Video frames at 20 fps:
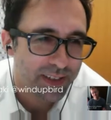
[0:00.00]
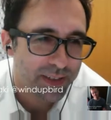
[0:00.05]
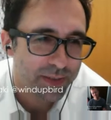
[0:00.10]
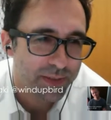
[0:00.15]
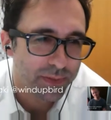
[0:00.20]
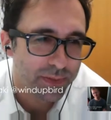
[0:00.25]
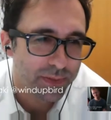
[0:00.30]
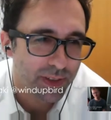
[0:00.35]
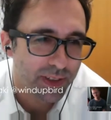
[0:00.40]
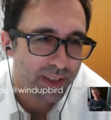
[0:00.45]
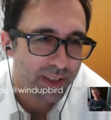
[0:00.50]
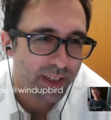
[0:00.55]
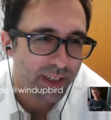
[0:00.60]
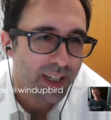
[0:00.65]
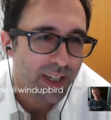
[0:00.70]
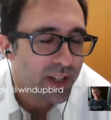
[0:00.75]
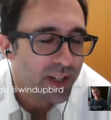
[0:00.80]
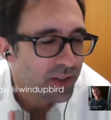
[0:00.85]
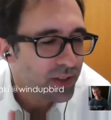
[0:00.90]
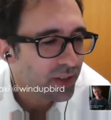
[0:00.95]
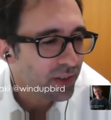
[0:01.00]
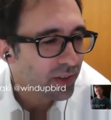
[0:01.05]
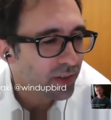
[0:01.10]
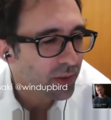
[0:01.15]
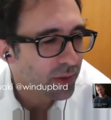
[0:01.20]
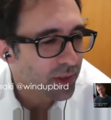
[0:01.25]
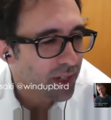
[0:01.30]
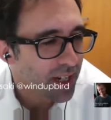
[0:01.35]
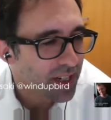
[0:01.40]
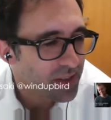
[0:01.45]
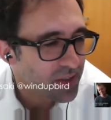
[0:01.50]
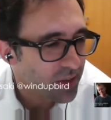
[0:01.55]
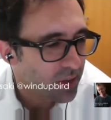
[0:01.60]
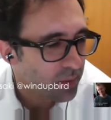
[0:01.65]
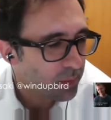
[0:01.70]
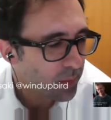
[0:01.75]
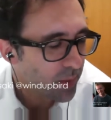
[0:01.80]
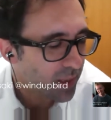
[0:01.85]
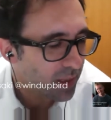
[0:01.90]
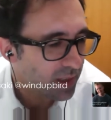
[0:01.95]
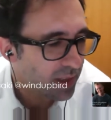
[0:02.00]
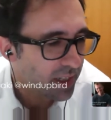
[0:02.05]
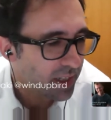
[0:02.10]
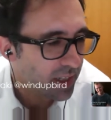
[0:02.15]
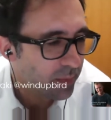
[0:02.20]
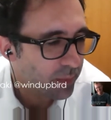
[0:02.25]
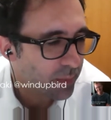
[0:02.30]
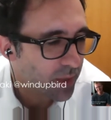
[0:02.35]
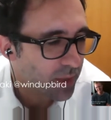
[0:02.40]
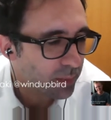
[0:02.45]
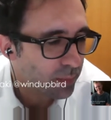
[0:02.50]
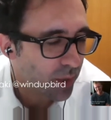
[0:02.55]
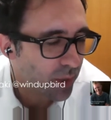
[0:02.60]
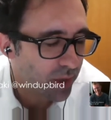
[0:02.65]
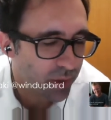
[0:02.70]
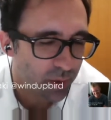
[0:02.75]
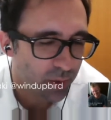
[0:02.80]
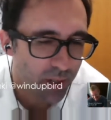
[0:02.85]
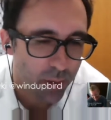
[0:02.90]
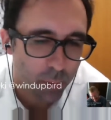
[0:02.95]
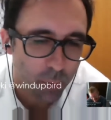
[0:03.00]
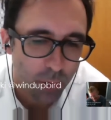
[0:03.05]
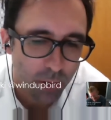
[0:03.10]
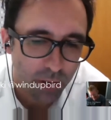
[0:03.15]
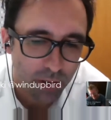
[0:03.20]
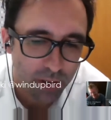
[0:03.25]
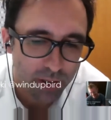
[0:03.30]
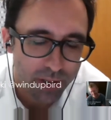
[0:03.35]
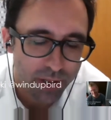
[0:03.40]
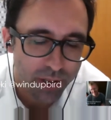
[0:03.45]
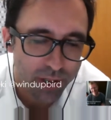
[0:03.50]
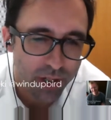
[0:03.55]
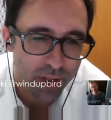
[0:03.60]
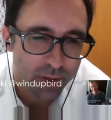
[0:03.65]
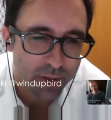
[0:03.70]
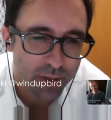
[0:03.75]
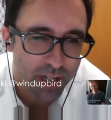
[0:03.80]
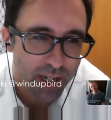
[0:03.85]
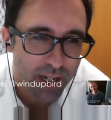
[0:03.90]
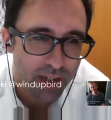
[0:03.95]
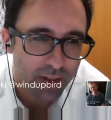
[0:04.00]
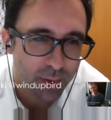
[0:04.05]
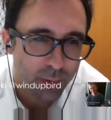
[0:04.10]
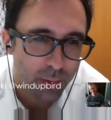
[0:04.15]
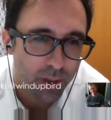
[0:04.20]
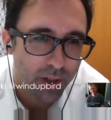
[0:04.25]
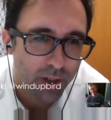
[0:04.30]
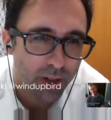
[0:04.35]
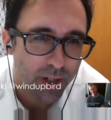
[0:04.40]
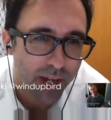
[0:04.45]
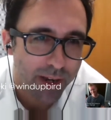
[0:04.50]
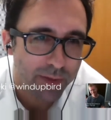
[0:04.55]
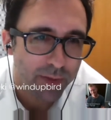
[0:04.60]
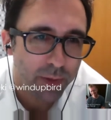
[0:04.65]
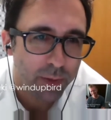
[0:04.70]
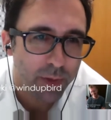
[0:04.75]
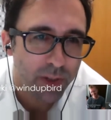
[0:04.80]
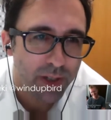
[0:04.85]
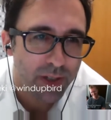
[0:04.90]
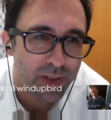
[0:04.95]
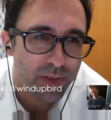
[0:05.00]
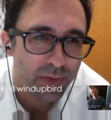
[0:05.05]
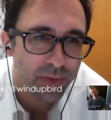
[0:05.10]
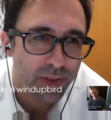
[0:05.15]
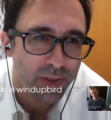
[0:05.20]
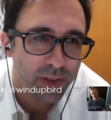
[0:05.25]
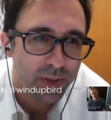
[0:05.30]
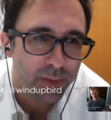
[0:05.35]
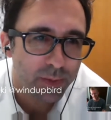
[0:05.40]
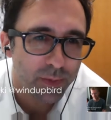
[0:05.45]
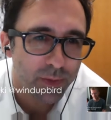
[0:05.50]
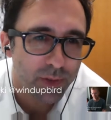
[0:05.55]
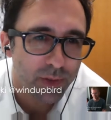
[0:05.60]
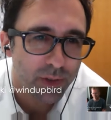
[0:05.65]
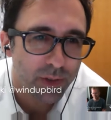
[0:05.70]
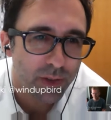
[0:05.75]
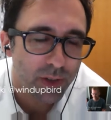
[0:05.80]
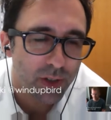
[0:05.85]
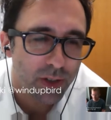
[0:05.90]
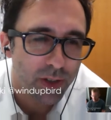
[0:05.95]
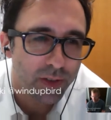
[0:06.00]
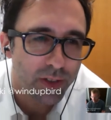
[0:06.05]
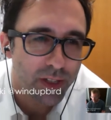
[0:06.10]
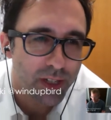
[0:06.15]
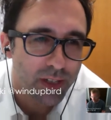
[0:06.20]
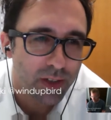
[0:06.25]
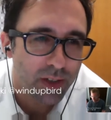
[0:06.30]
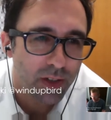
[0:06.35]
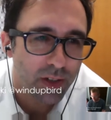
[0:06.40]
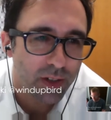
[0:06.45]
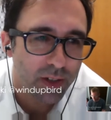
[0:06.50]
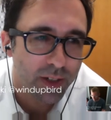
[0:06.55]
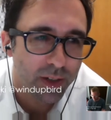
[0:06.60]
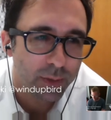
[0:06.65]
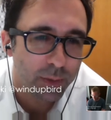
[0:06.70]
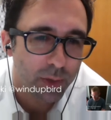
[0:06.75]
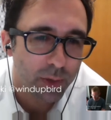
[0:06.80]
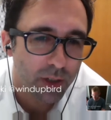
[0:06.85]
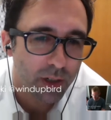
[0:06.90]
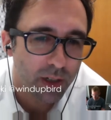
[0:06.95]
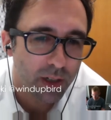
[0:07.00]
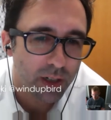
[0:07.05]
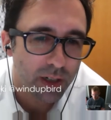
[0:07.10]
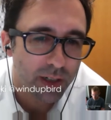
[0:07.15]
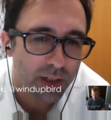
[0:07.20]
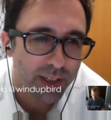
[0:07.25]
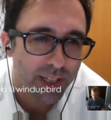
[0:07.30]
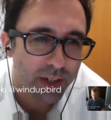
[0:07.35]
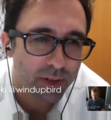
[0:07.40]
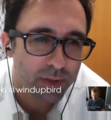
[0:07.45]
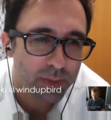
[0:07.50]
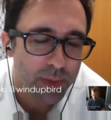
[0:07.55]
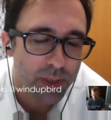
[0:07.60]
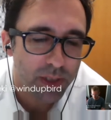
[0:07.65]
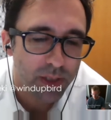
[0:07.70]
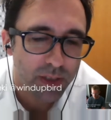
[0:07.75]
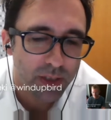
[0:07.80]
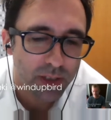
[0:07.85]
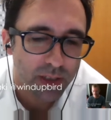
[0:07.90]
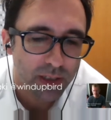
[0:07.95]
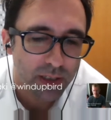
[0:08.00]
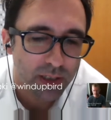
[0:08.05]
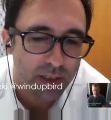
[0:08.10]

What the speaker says: differently. So has there been like a Big Brother at Work show yet, where everyone's filmed all day long at work? That would be good.